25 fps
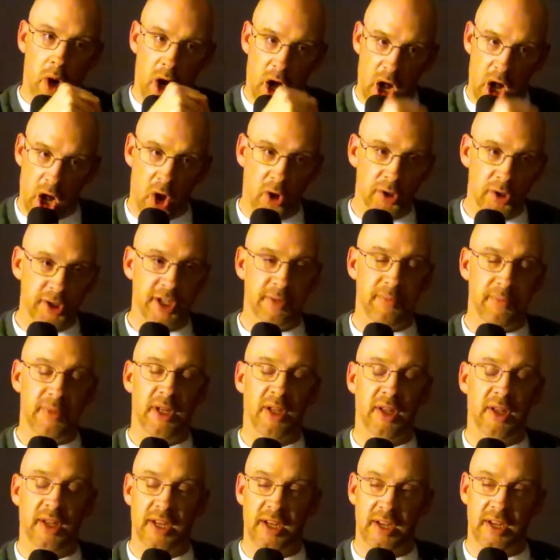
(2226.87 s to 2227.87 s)

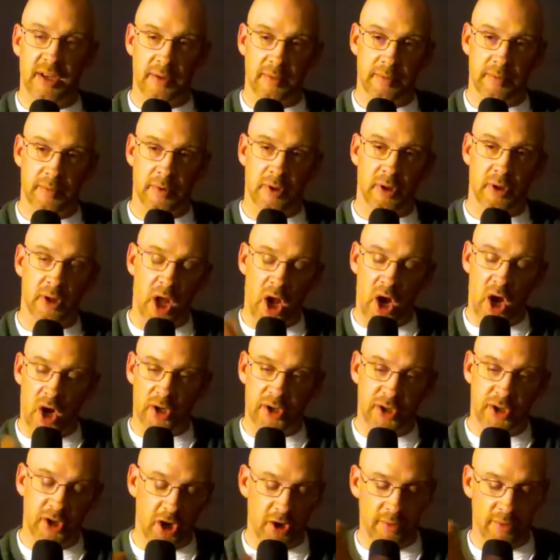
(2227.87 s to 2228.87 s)
ultimately, long
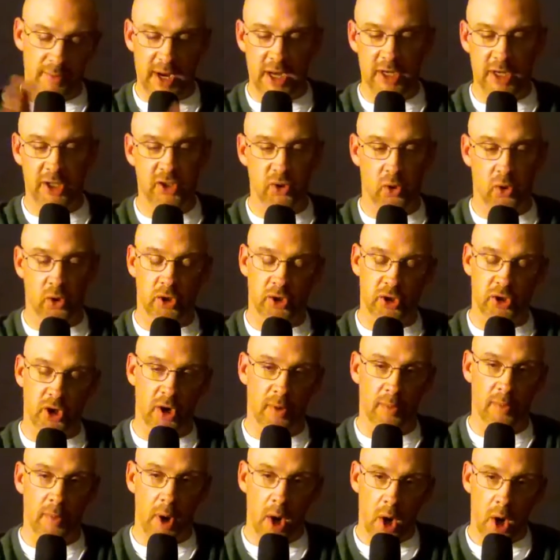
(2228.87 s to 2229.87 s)
term and short
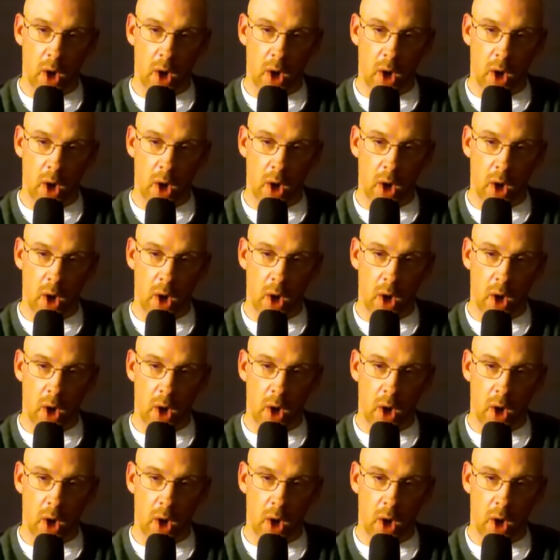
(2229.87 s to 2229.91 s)
term,